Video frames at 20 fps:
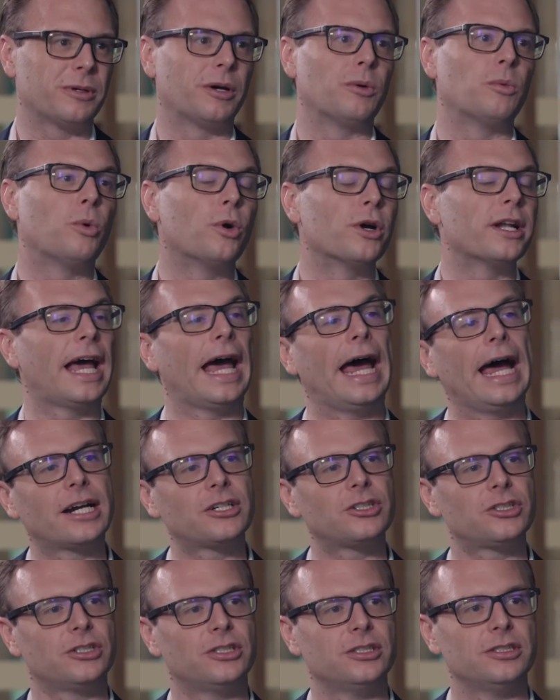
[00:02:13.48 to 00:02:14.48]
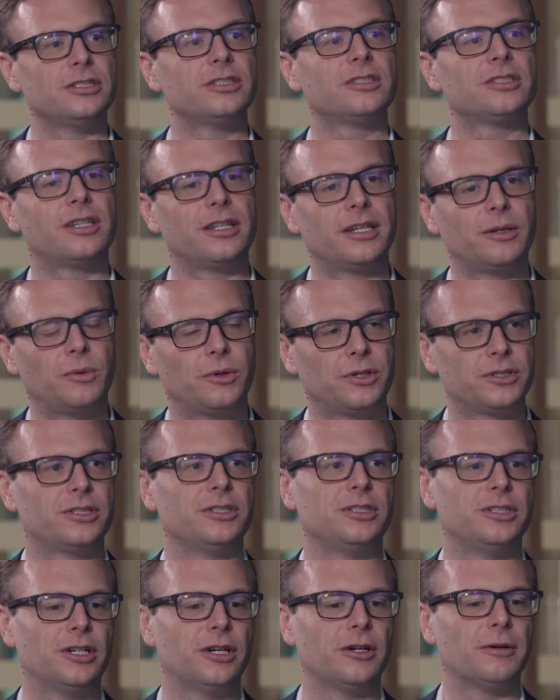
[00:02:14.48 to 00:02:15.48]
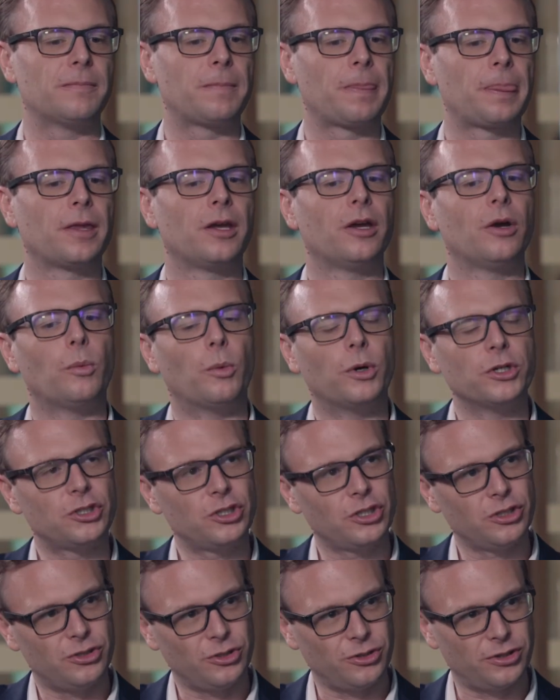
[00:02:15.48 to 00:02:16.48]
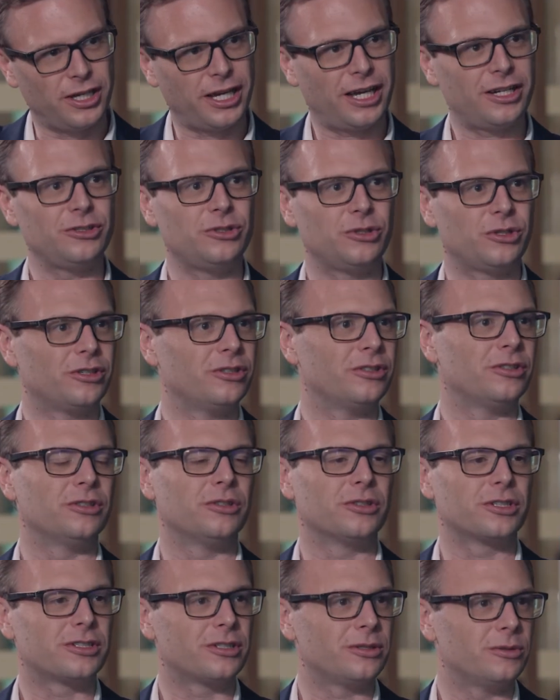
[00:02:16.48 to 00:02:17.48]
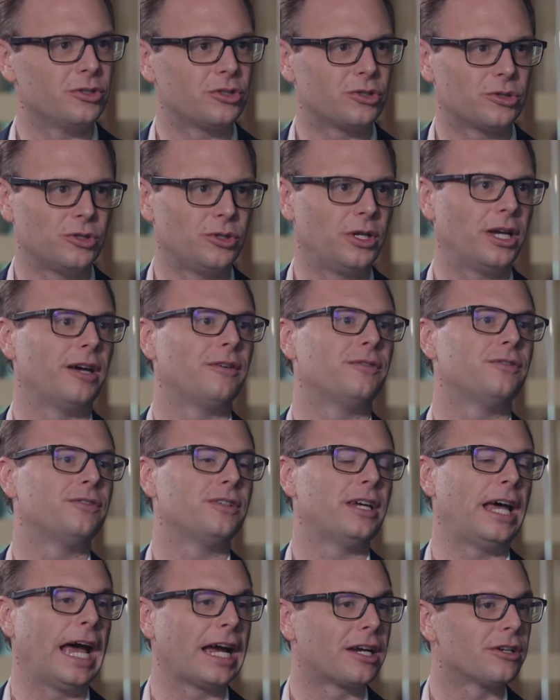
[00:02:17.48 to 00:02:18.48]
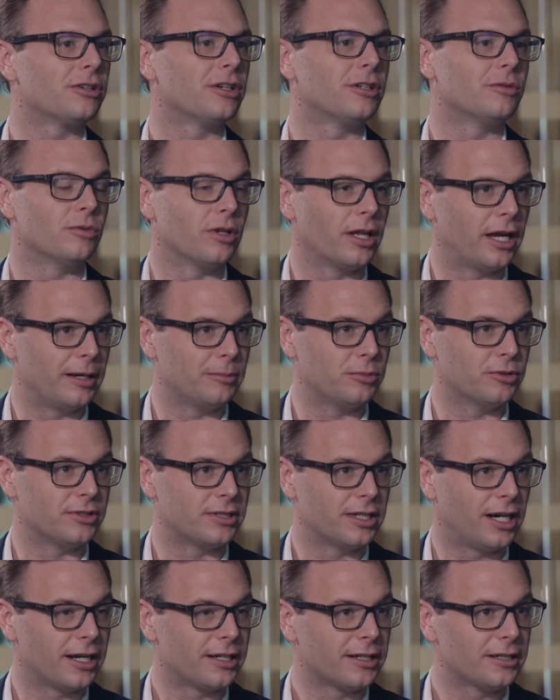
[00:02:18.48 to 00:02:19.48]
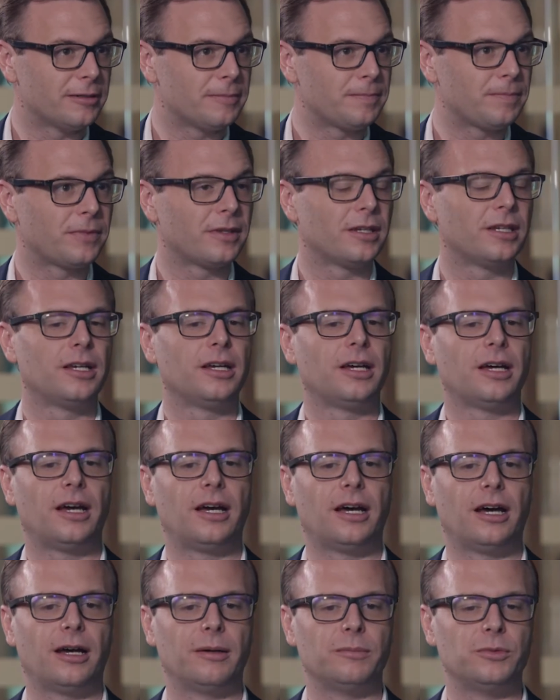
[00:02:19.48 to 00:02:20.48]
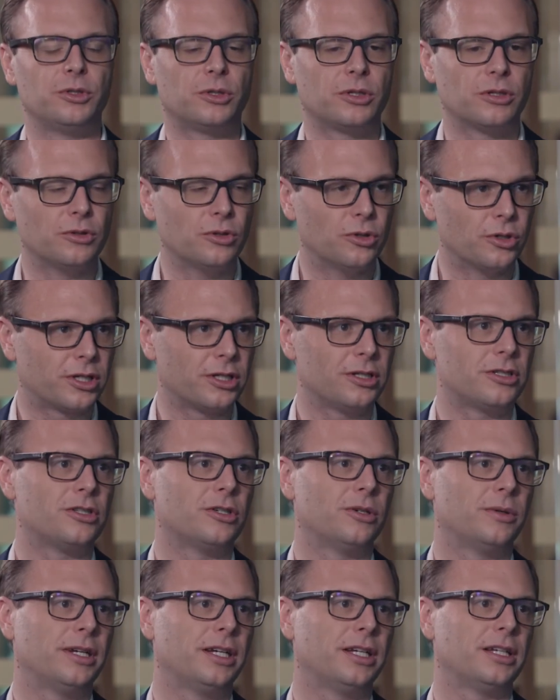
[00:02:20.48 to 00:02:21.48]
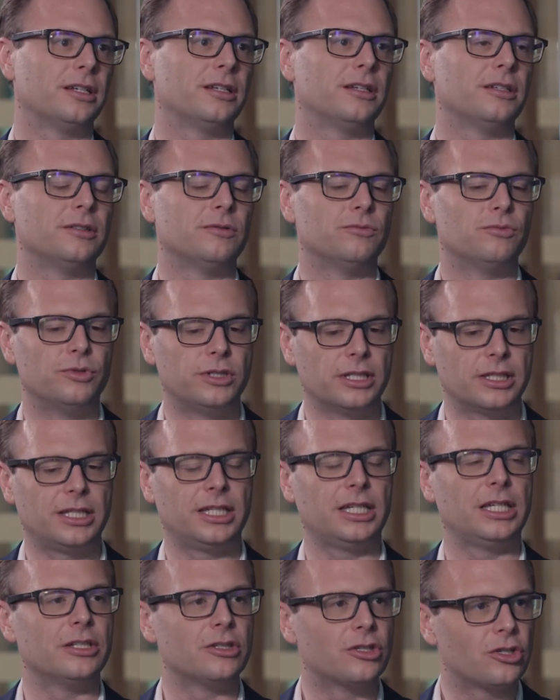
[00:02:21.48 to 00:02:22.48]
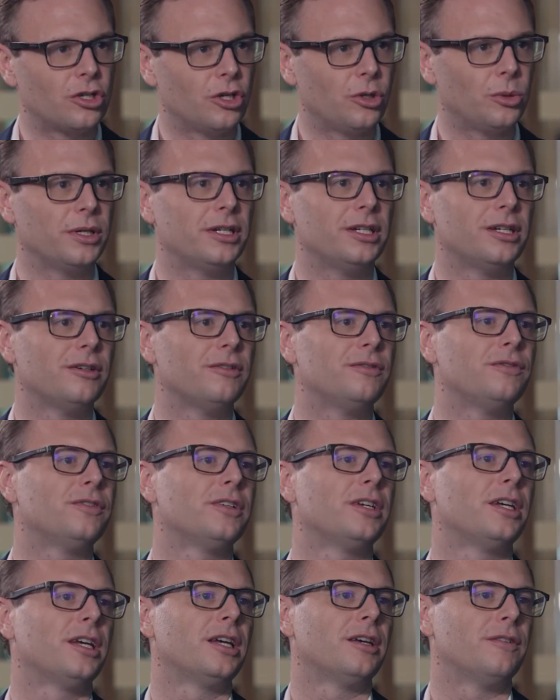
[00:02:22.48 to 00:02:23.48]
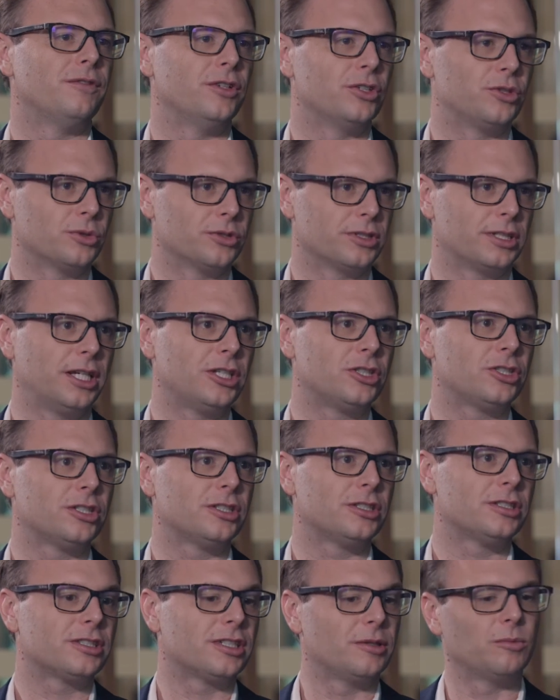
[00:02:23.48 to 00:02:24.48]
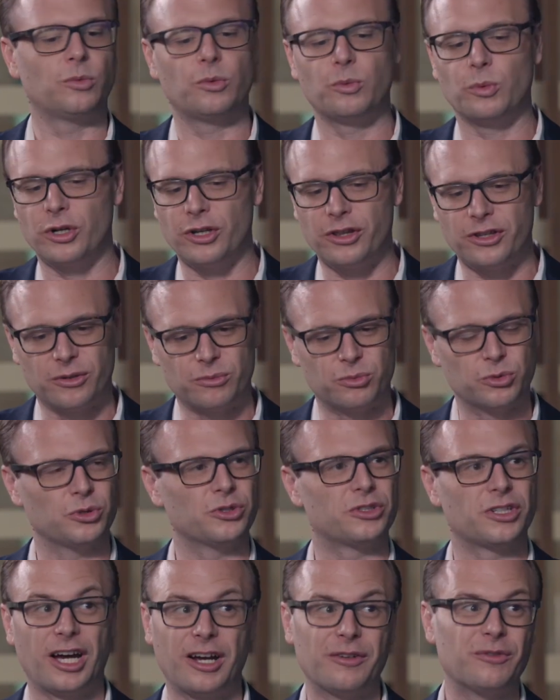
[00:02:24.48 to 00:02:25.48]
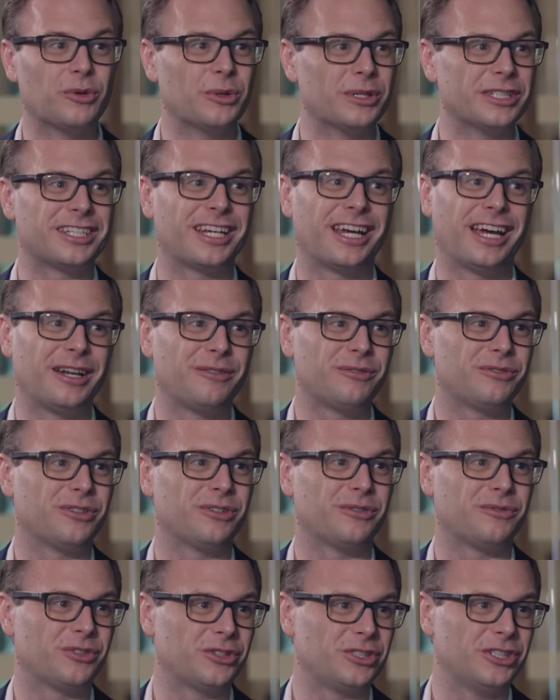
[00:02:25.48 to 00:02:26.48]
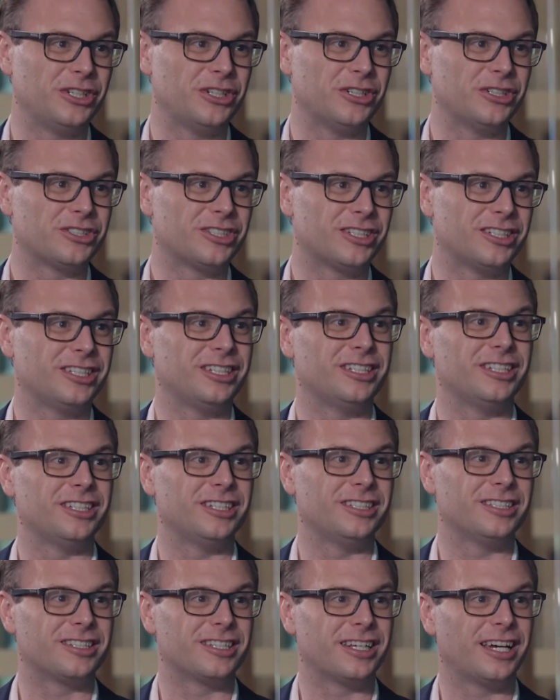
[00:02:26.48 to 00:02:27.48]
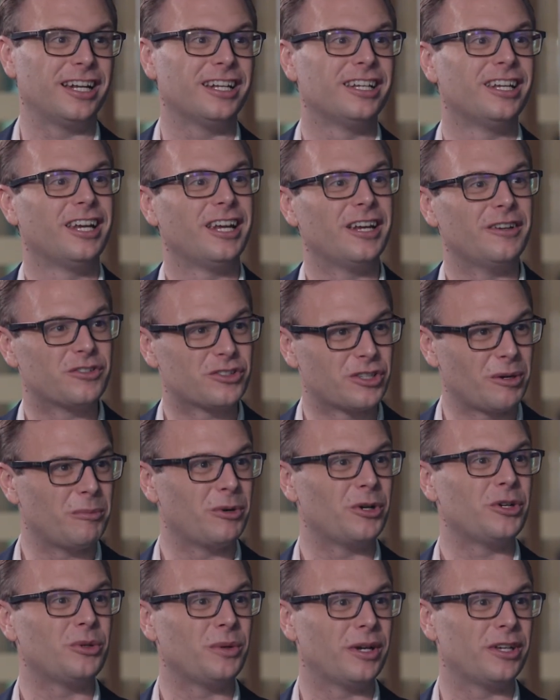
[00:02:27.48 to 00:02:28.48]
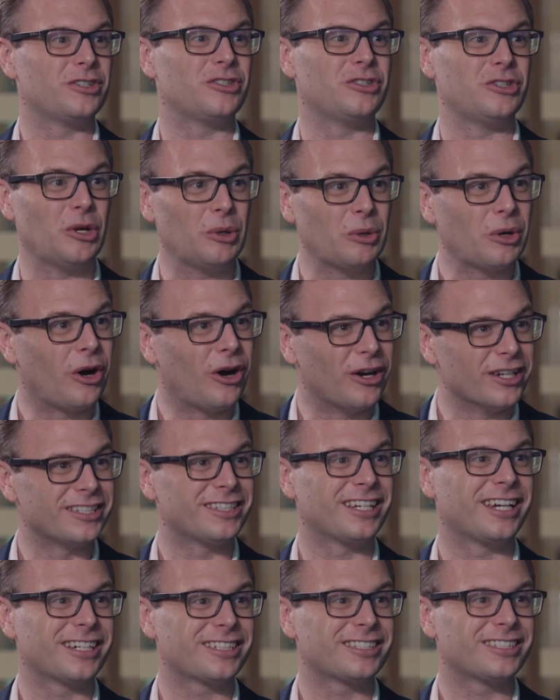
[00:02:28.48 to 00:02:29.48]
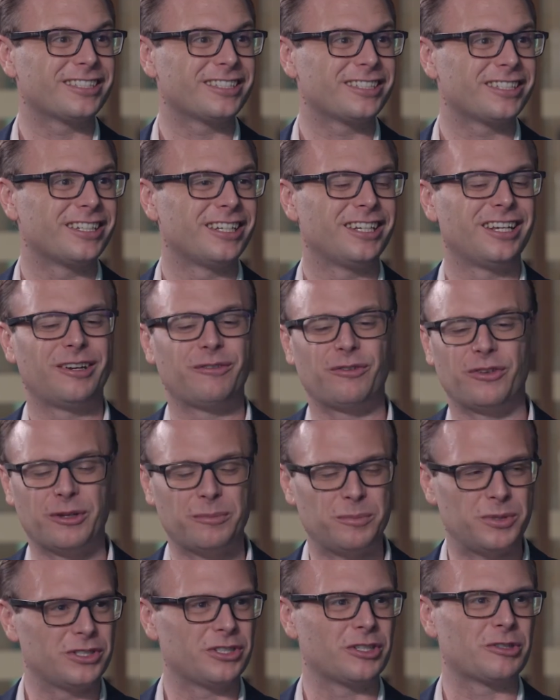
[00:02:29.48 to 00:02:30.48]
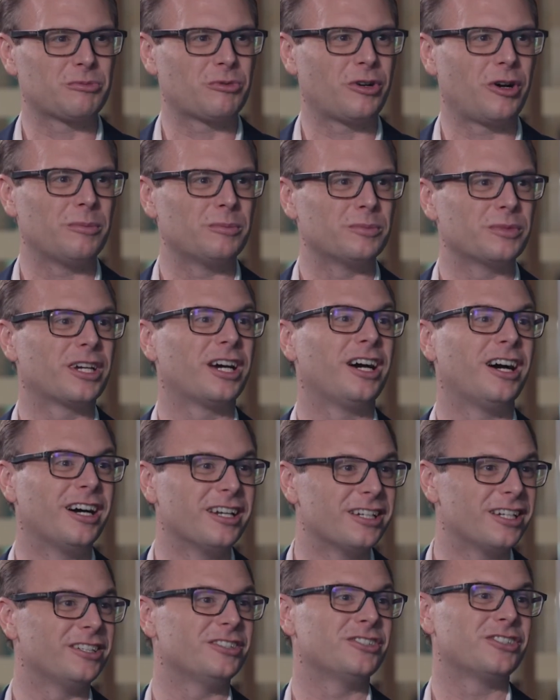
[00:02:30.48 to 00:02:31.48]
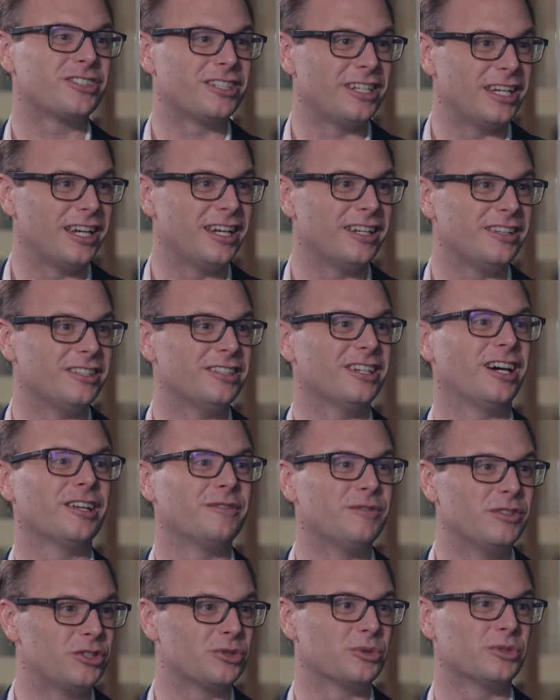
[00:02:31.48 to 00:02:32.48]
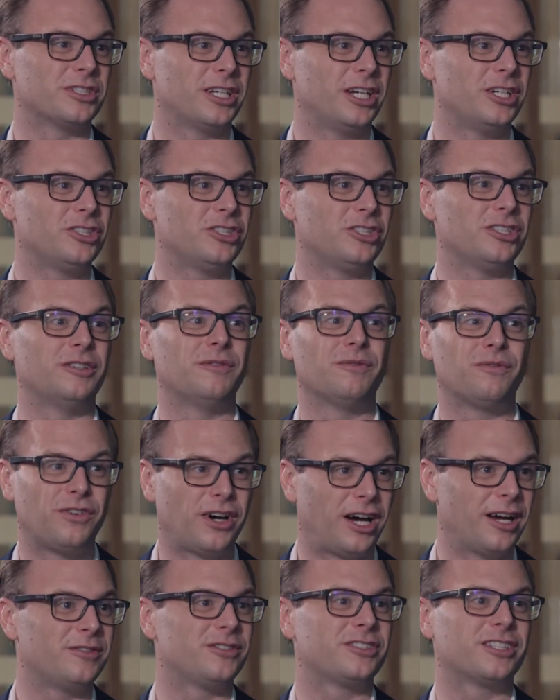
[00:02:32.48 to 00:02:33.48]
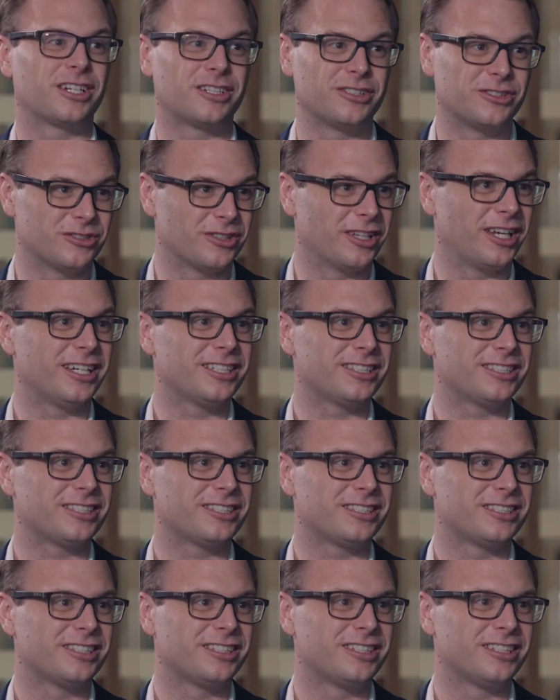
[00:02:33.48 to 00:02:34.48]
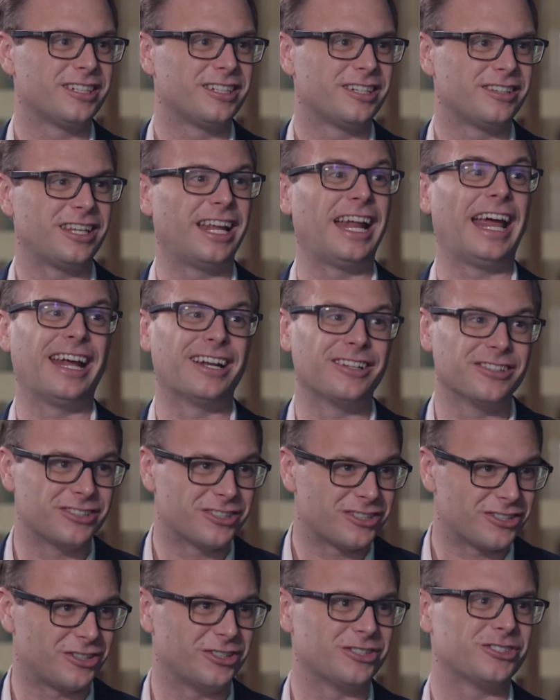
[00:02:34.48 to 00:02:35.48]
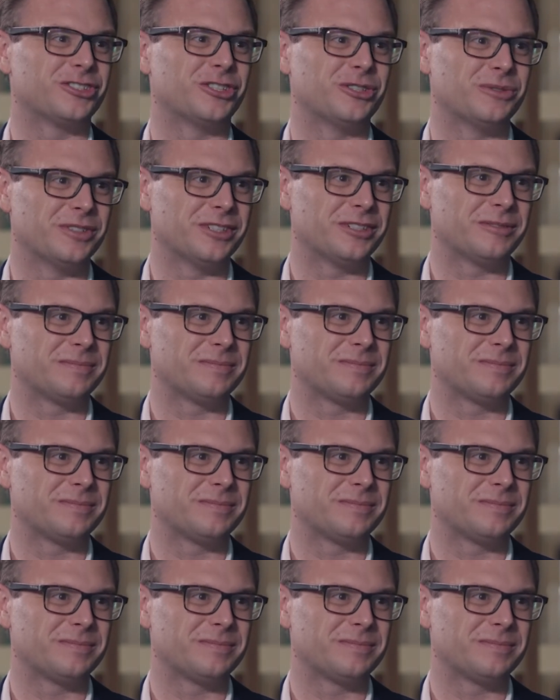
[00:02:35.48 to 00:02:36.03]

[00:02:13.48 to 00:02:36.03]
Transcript: about what actions they want to do. Once you do that, you can look to ensure you have accurate and reliable data. You can look at doing really intuitive visualizations, and one of the rules I've always had for years is that if someone who has no context for the business problem can't understand the data visualization in 5 seconds or less, that analyst starts over.